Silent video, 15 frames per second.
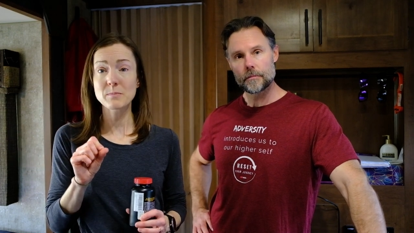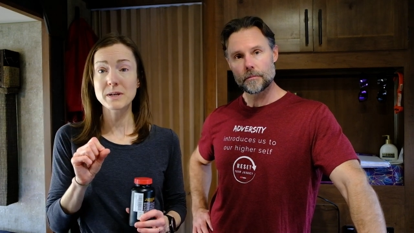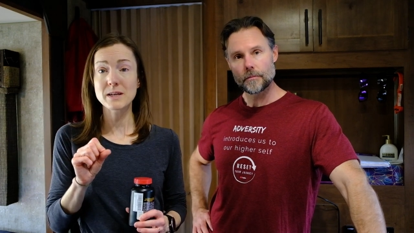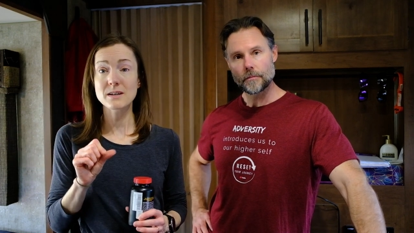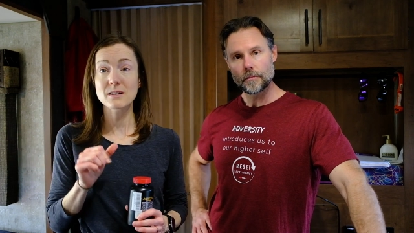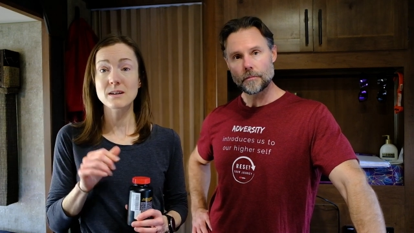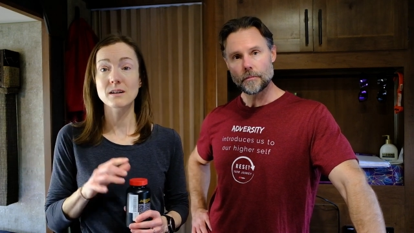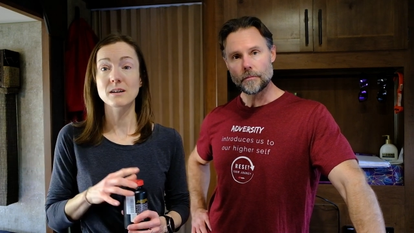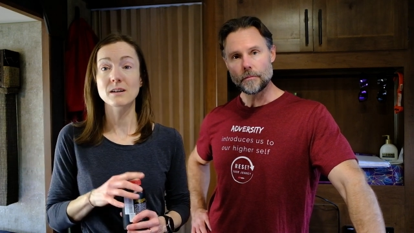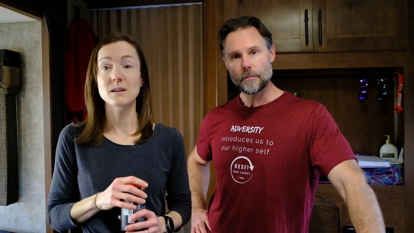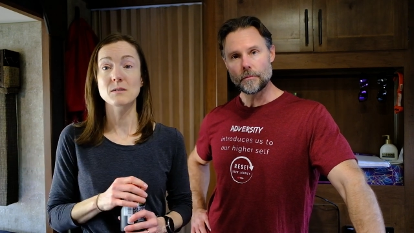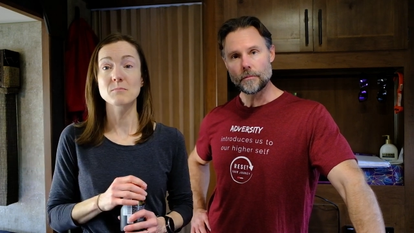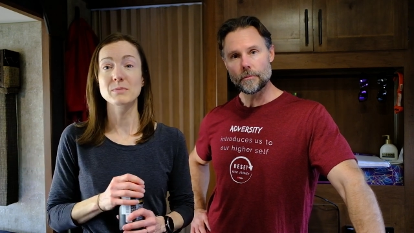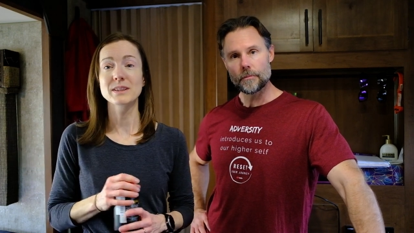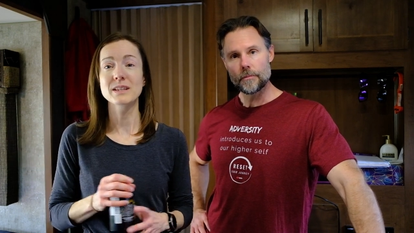Speaker 1: him in.
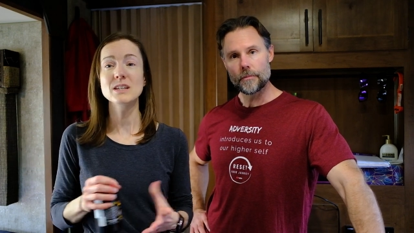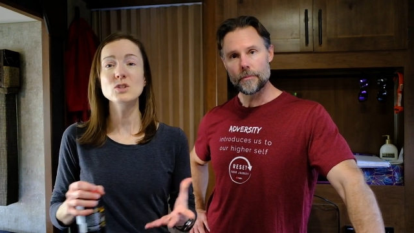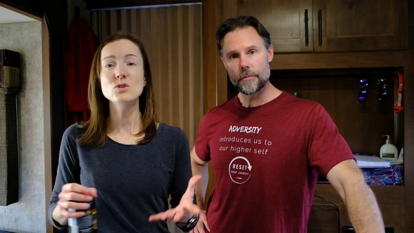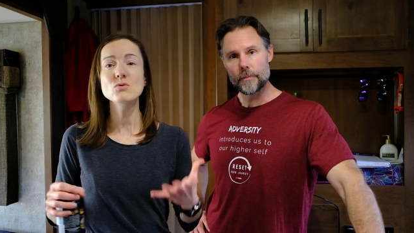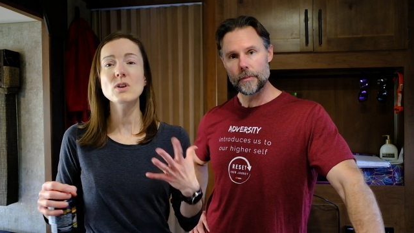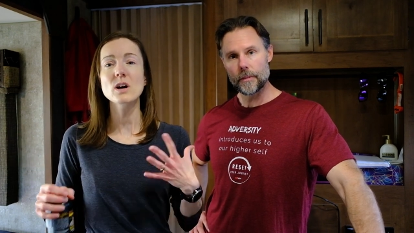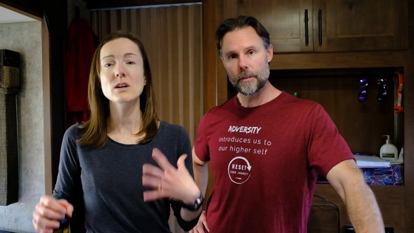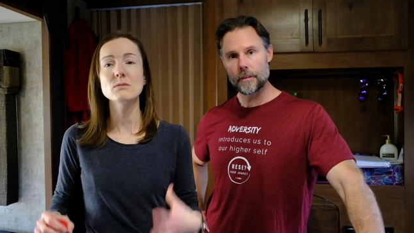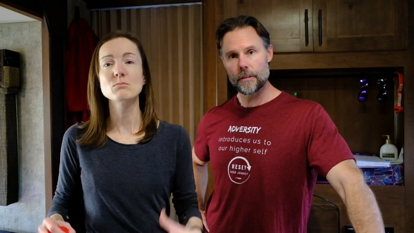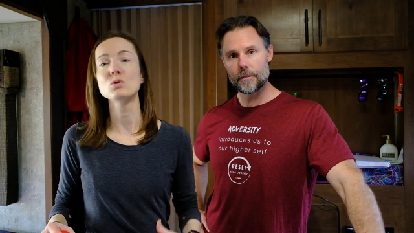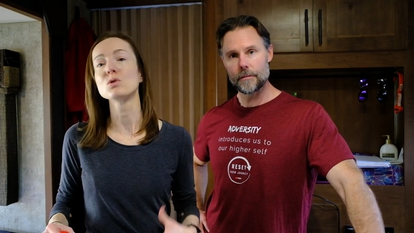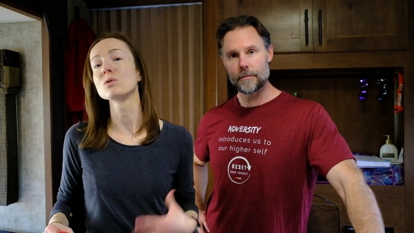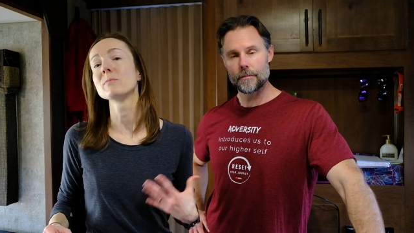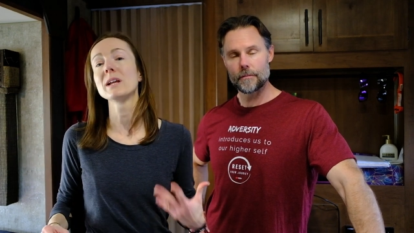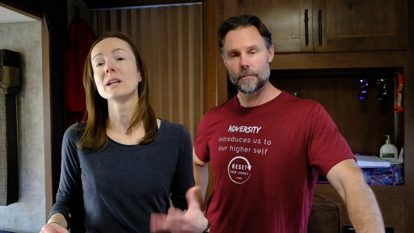Um, but they do not
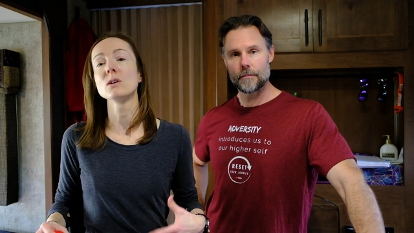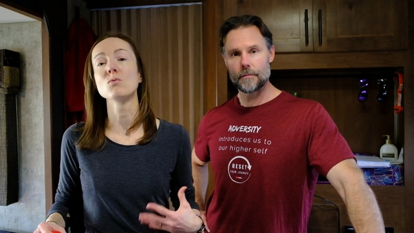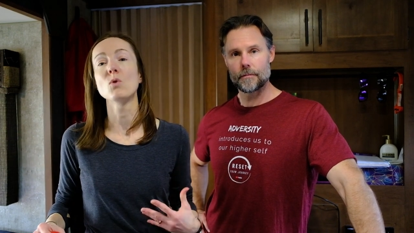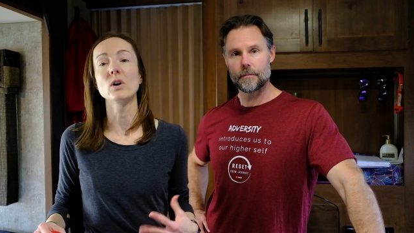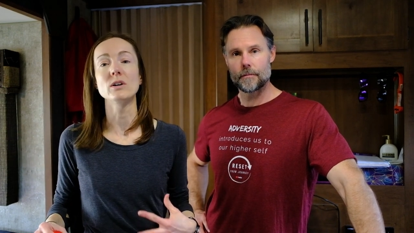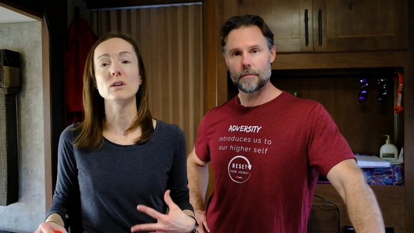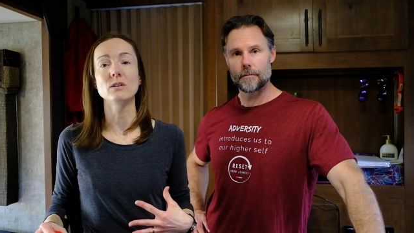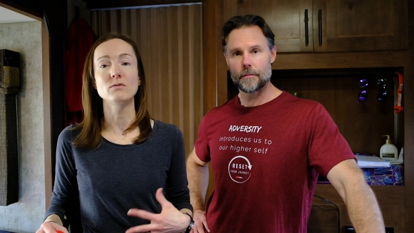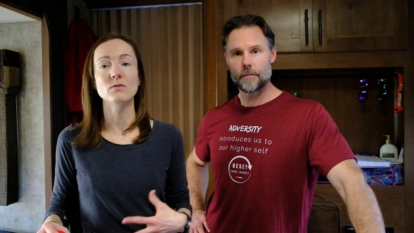absorb any water